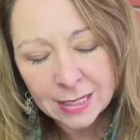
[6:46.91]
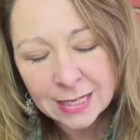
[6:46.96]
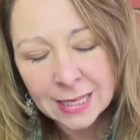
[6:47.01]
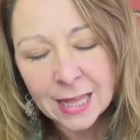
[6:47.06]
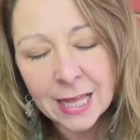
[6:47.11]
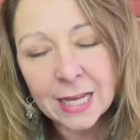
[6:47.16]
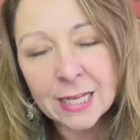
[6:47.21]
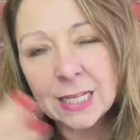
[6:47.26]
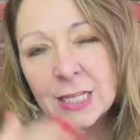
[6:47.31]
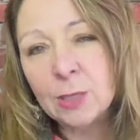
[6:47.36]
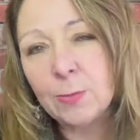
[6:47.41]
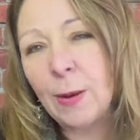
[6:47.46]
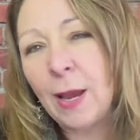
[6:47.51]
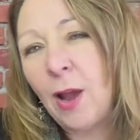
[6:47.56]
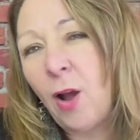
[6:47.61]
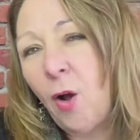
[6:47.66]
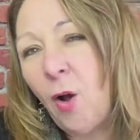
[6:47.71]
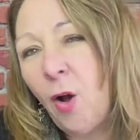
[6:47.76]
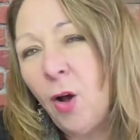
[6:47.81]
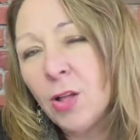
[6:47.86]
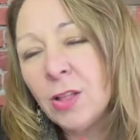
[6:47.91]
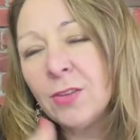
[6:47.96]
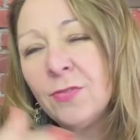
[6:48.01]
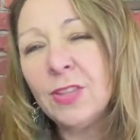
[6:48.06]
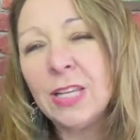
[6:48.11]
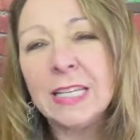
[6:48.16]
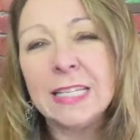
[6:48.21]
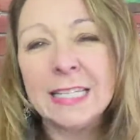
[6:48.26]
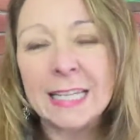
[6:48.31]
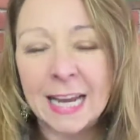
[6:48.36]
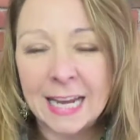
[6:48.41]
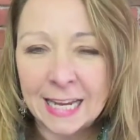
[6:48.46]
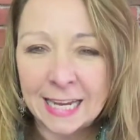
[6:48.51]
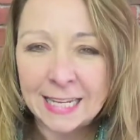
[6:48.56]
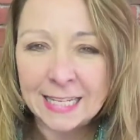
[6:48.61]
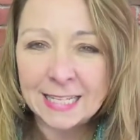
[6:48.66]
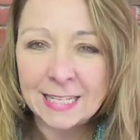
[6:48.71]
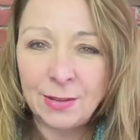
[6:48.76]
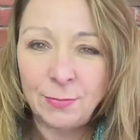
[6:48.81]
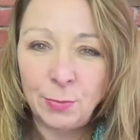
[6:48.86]
That despite all of these
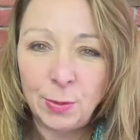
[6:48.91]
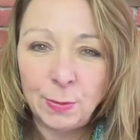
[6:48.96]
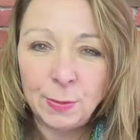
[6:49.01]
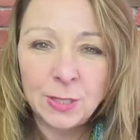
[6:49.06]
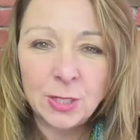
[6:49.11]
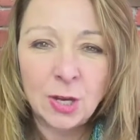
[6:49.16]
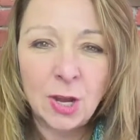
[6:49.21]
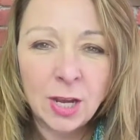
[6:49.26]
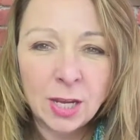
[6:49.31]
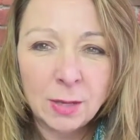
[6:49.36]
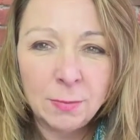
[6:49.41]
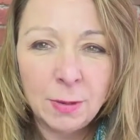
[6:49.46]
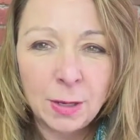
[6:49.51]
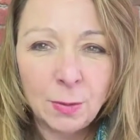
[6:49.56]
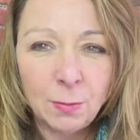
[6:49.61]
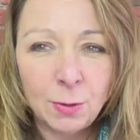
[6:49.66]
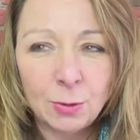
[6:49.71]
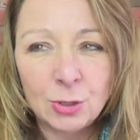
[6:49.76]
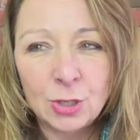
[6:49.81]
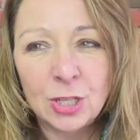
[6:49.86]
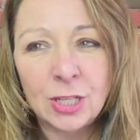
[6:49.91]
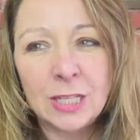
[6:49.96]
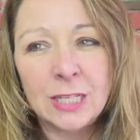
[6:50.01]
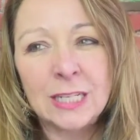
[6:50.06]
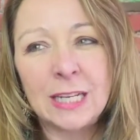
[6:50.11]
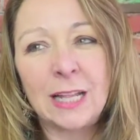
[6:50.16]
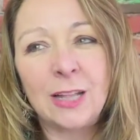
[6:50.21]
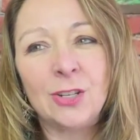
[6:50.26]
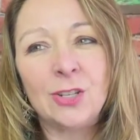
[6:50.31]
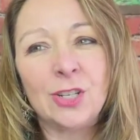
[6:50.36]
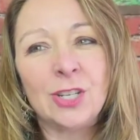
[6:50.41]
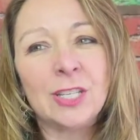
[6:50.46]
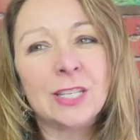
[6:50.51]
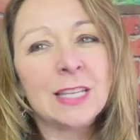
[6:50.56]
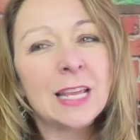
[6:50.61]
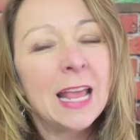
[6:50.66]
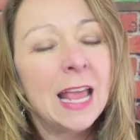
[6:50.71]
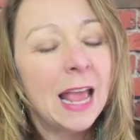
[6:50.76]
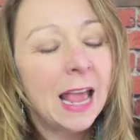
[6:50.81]
decades that we've been talking about emotional intelligence,